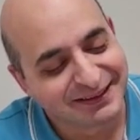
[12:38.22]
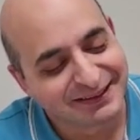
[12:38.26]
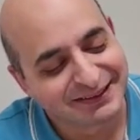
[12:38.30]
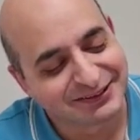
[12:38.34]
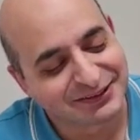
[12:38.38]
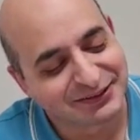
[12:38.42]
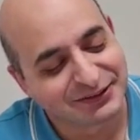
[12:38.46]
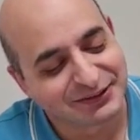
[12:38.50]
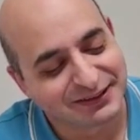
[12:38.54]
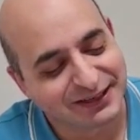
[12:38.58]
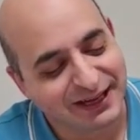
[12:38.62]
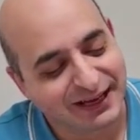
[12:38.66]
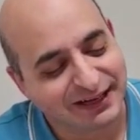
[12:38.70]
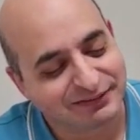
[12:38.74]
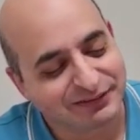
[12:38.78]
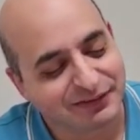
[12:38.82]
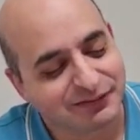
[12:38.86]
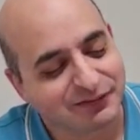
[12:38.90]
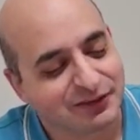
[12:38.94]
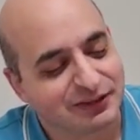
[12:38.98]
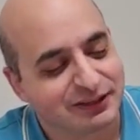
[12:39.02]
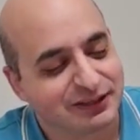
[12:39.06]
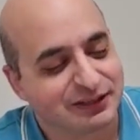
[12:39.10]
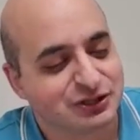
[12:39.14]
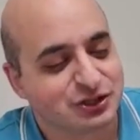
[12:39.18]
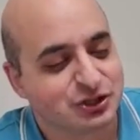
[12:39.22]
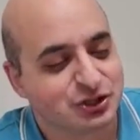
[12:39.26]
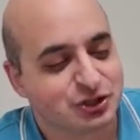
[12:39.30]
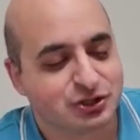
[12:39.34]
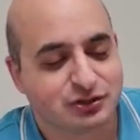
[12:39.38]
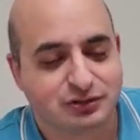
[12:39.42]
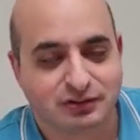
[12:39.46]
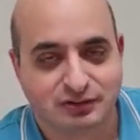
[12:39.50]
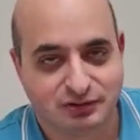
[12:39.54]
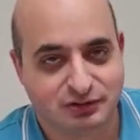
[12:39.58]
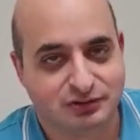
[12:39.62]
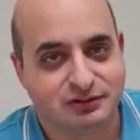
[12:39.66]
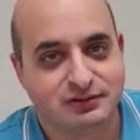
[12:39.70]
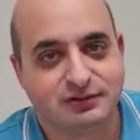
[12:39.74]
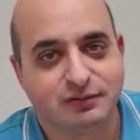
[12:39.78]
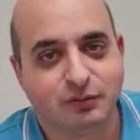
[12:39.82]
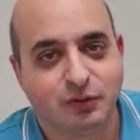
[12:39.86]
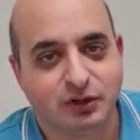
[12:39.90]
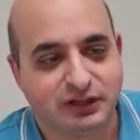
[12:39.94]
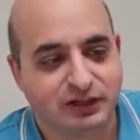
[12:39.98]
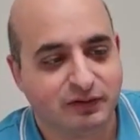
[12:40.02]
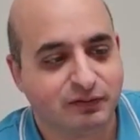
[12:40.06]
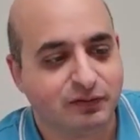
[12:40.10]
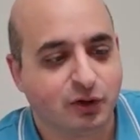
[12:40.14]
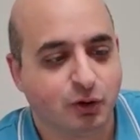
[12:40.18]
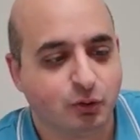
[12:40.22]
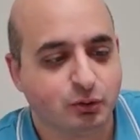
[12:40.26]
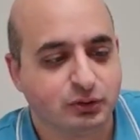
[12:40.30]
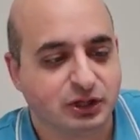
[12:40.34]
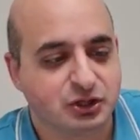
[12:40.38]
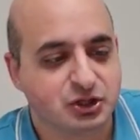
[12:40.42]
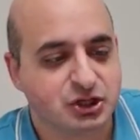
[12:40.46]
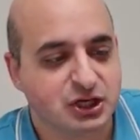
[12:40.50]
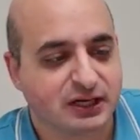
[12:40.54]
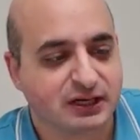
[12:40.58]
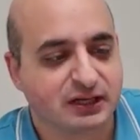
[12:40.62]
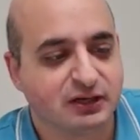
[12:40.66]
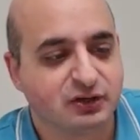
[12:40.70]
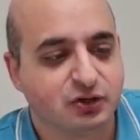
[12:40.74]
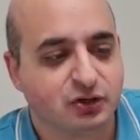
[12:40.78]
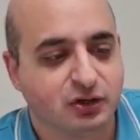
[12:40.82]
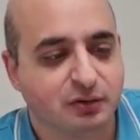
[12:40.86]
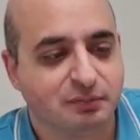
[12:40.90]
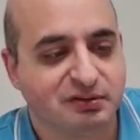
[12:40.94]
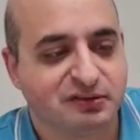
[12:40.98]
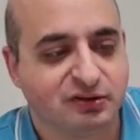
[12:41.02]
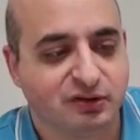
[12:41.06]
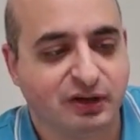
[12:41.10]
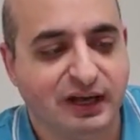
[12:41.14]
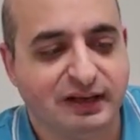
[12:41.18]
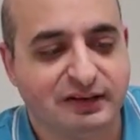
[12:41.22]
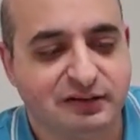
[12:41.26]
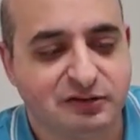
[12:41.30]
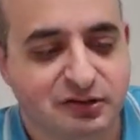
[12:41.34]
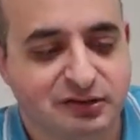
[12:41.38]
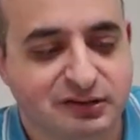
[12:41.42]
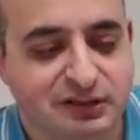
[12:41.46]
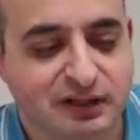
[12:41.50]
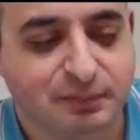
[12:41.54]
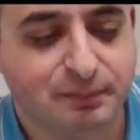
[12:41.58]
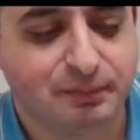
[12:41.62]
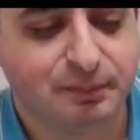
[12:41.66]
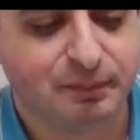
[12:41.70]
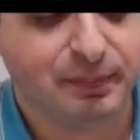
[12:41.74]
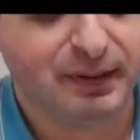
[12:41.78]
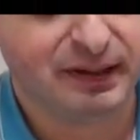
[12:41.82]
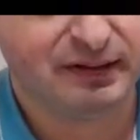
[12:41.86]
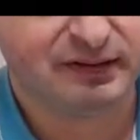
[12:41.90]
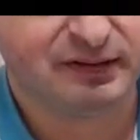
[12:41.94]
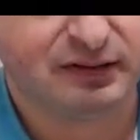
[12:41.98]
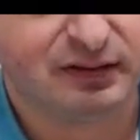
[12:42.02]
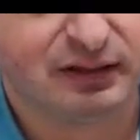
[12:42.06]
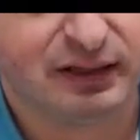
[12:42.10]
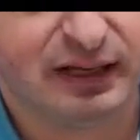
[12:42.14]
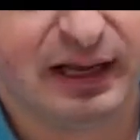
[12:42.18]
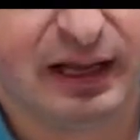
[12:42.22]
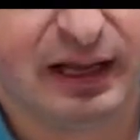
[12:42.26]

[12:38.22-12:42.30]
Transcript: So next we've got what they've called a chicken cube. So it is just basically